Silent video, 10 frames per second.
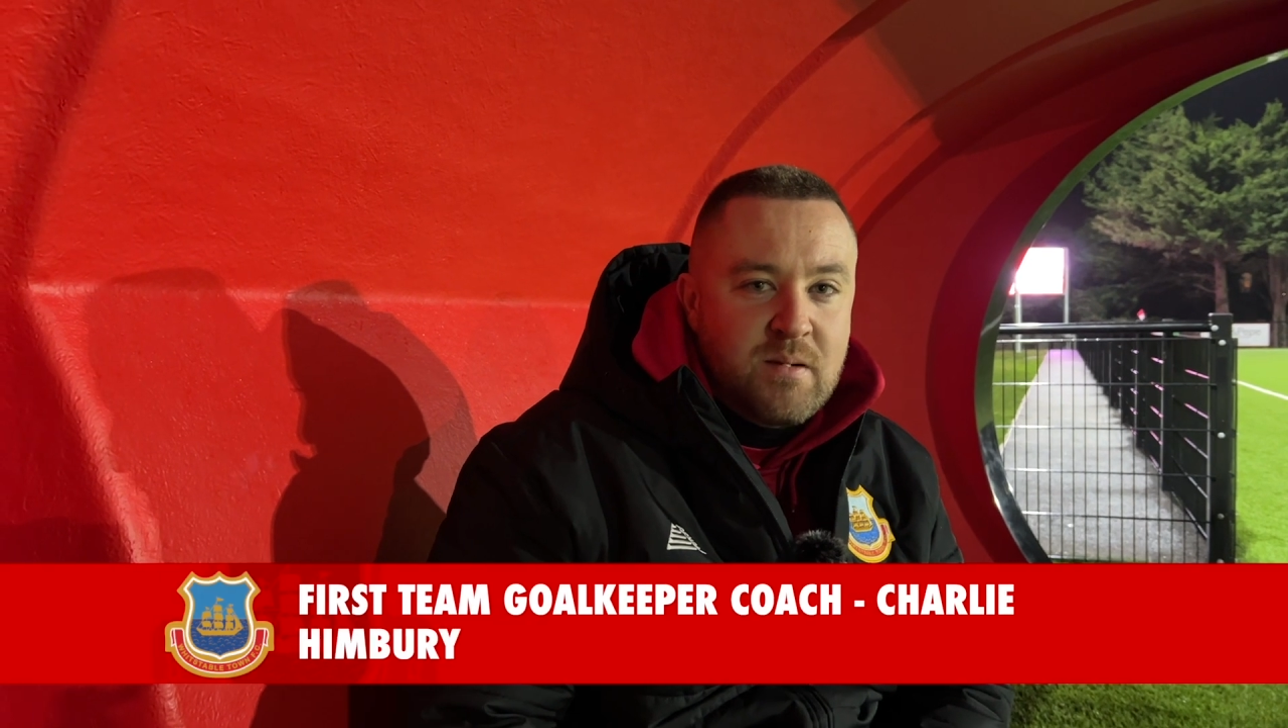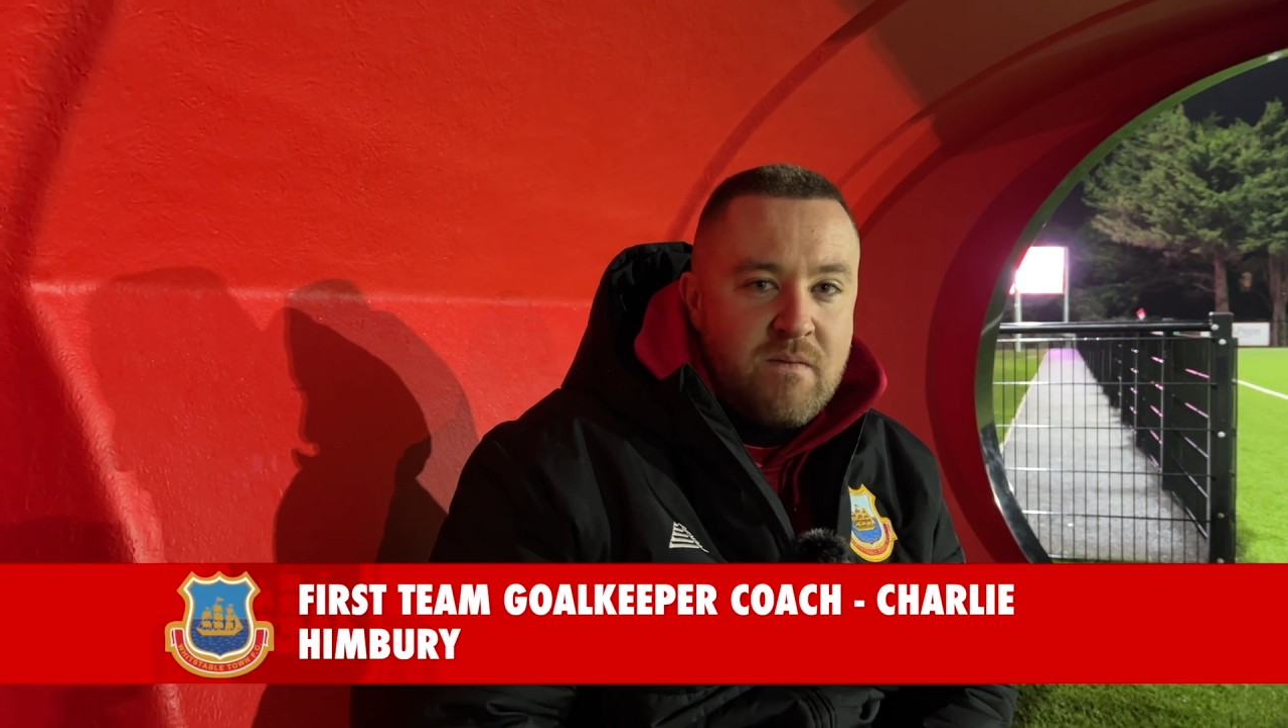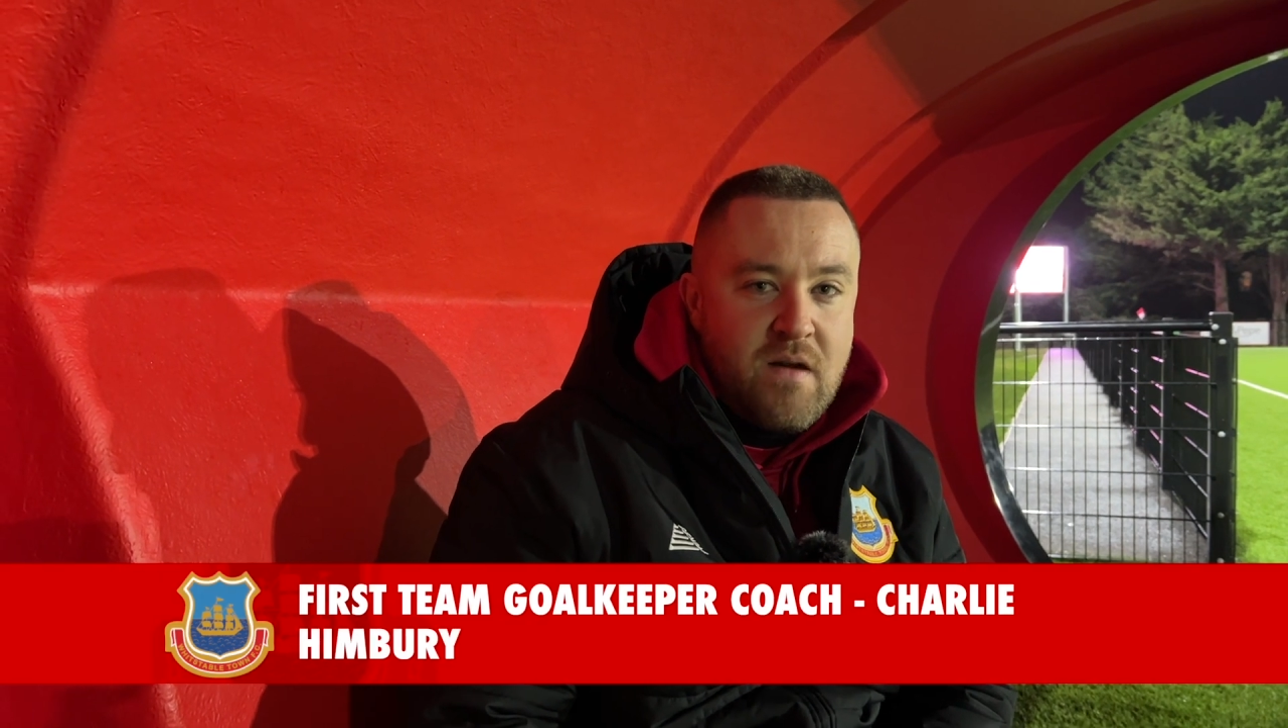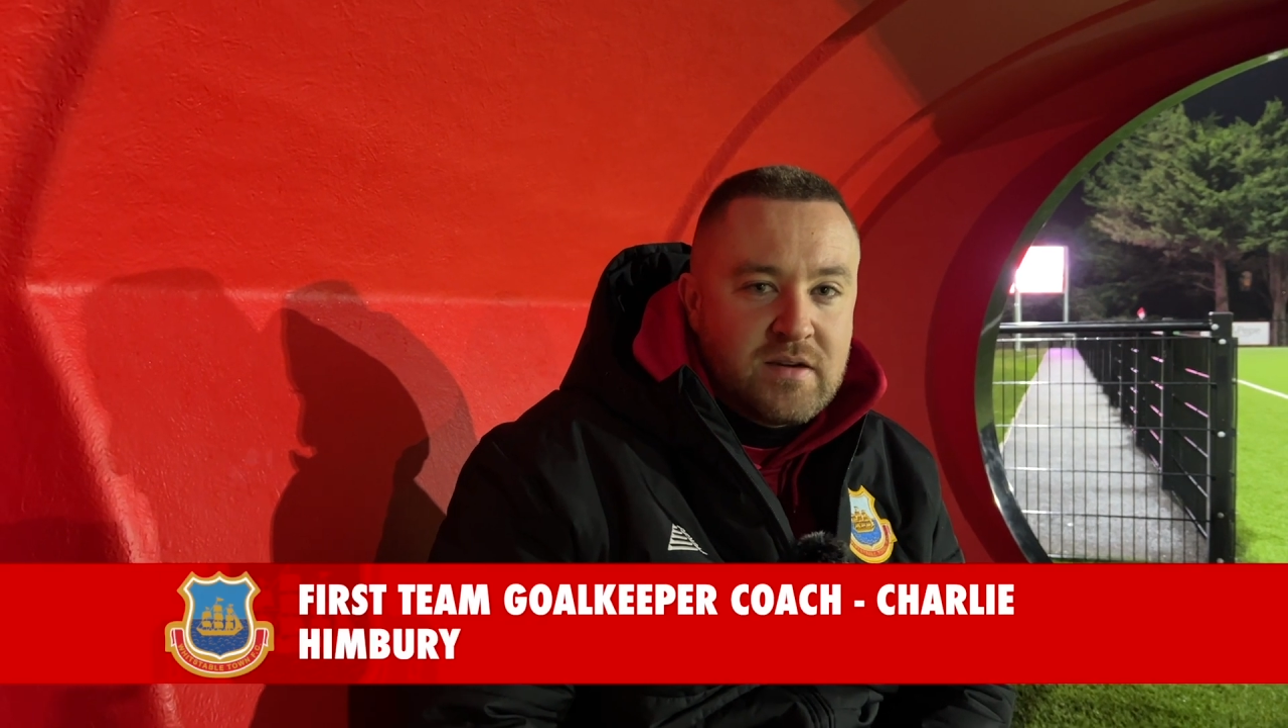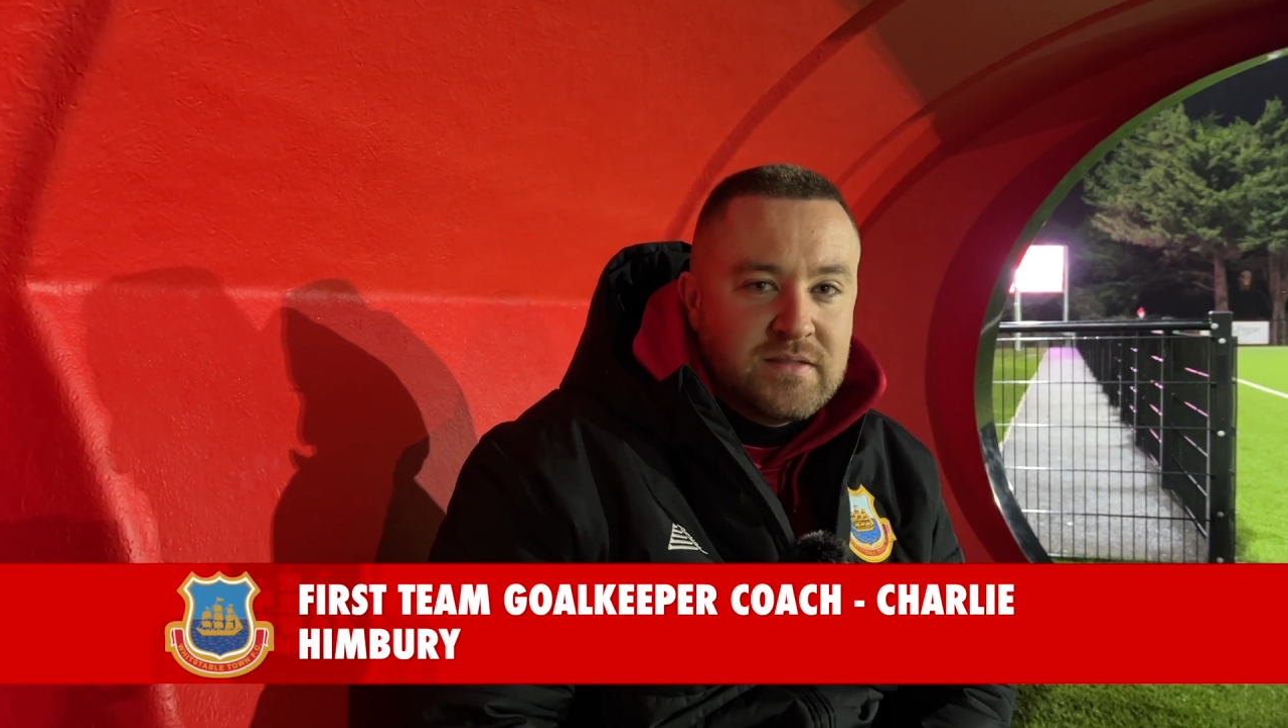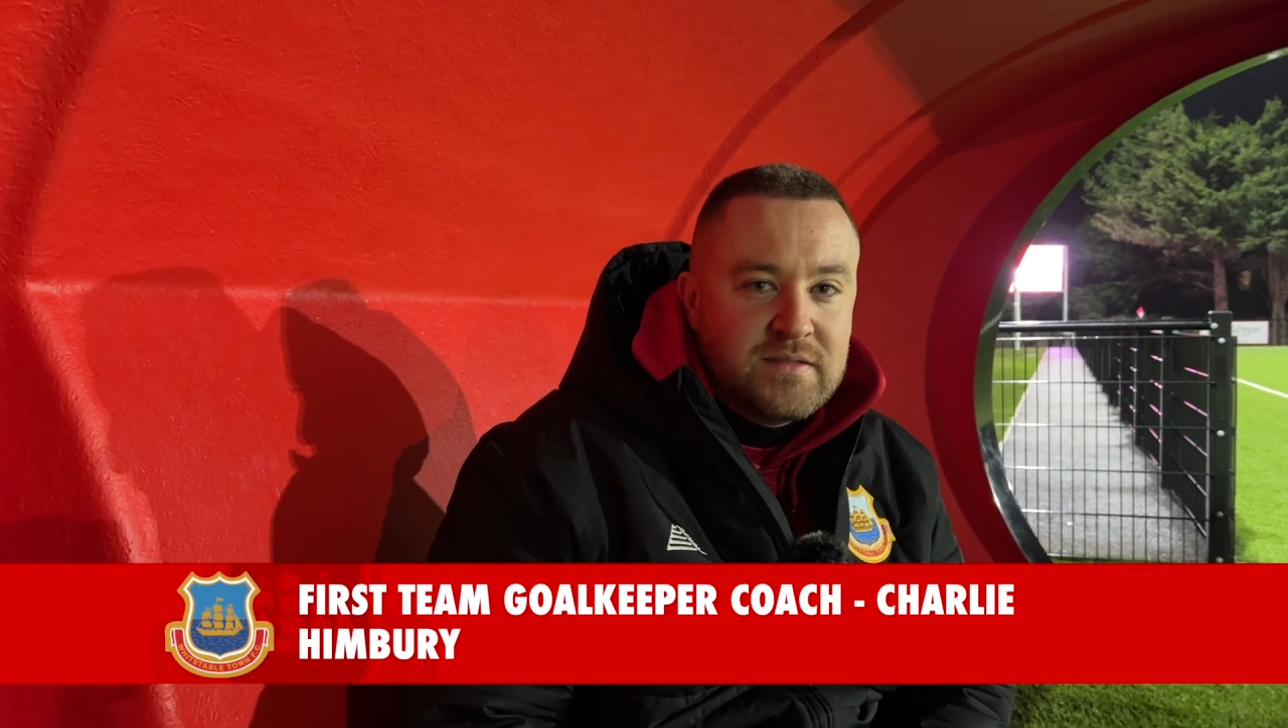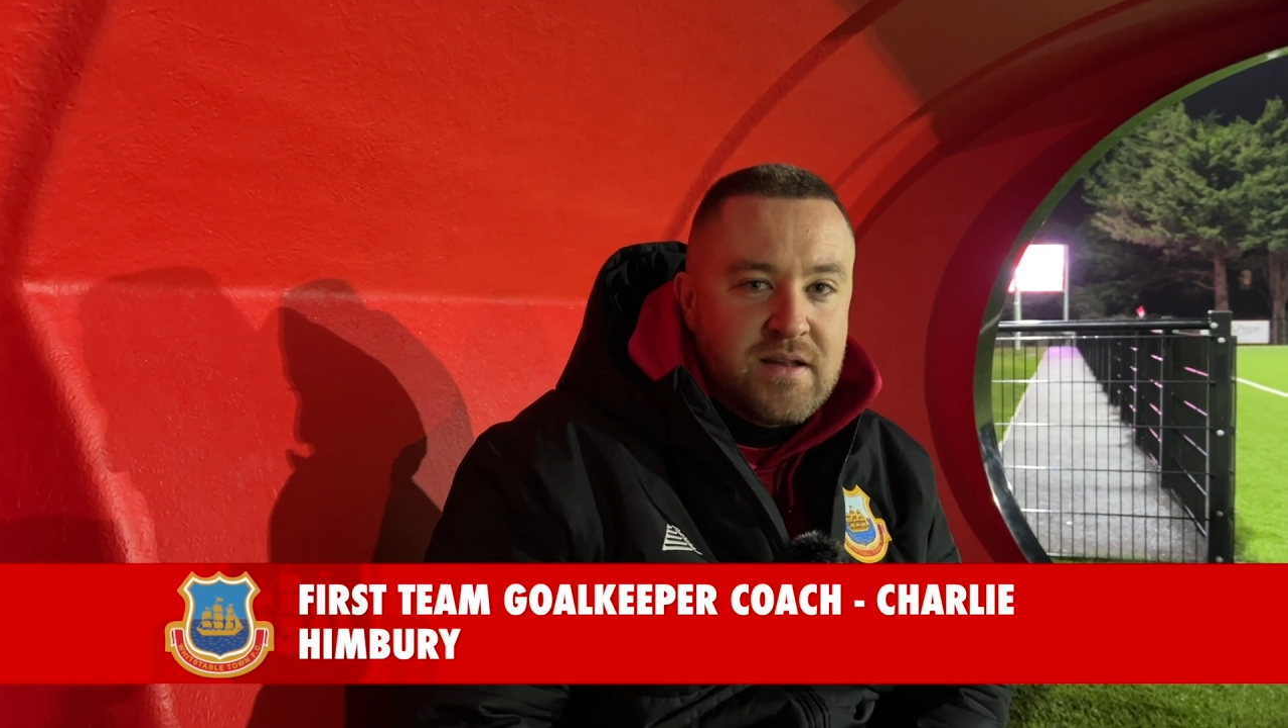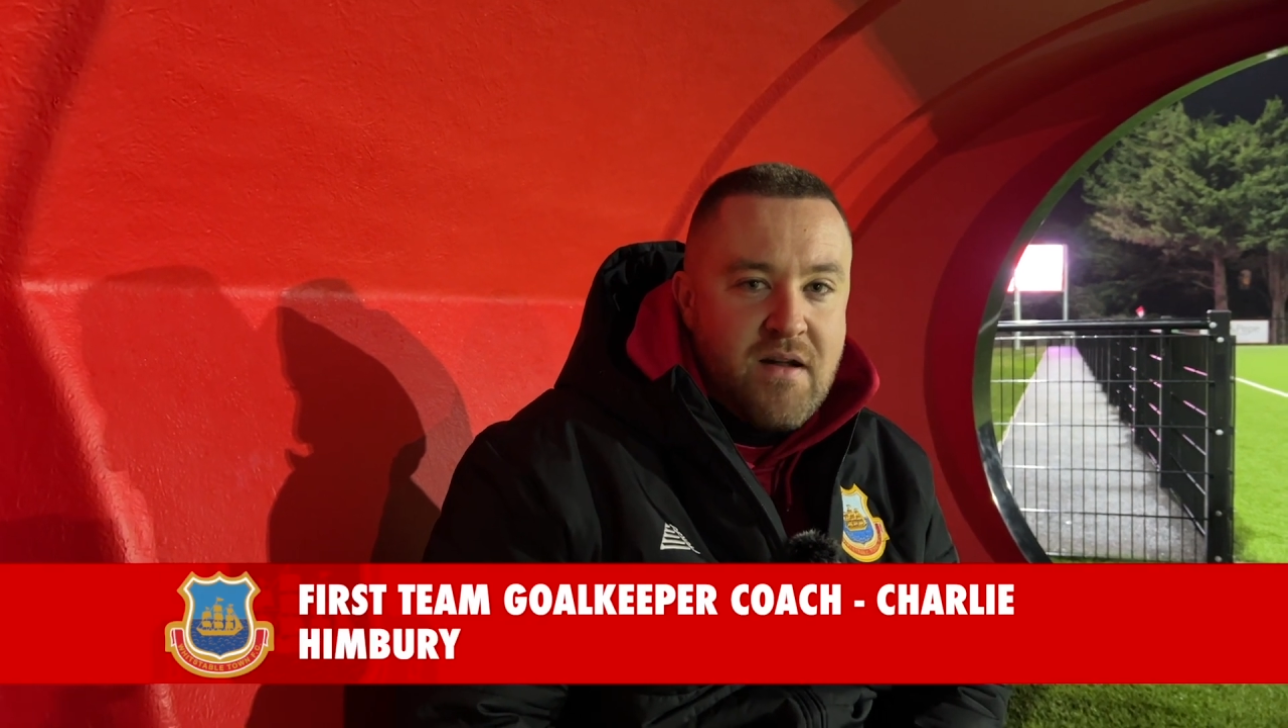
today at home.